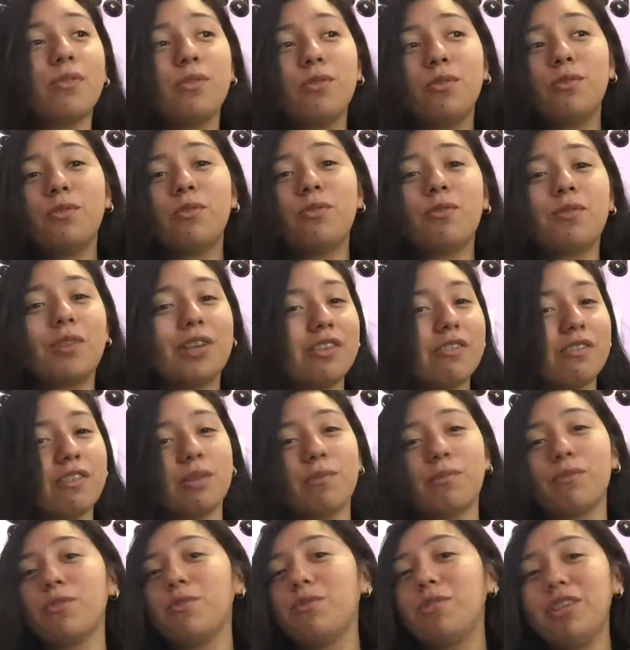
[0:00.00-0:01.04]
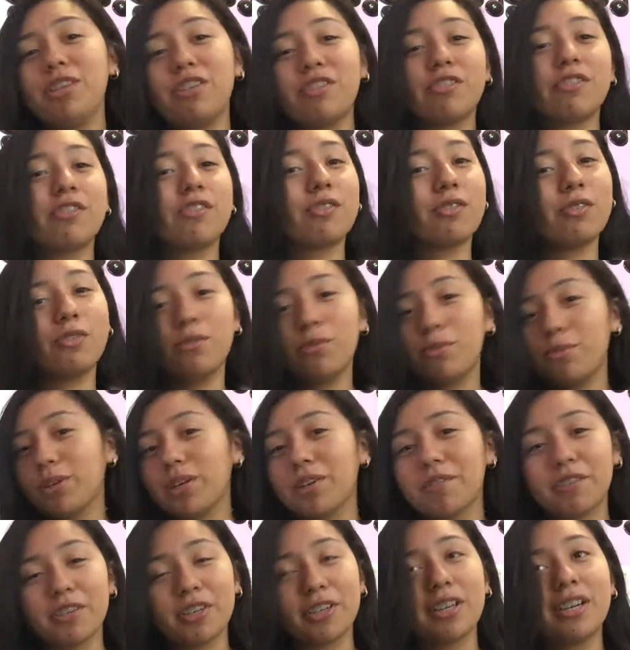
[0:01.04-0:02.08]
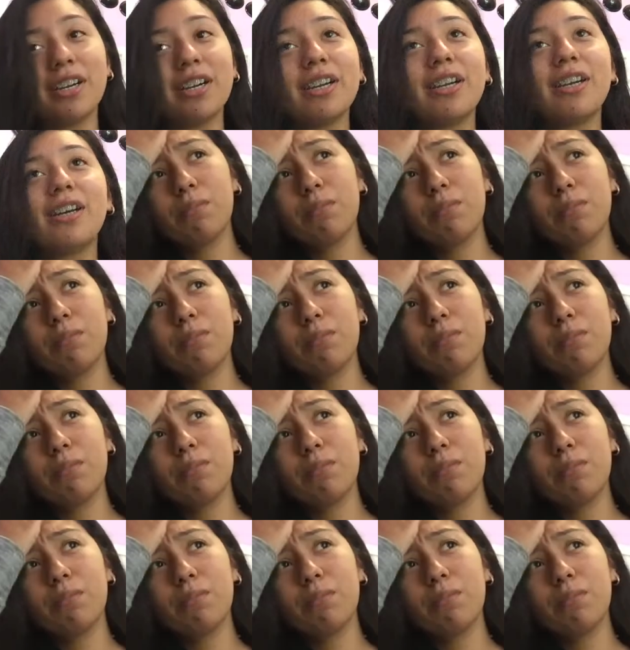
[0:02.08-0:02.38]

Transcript: new friendships, new teachers, new whatever.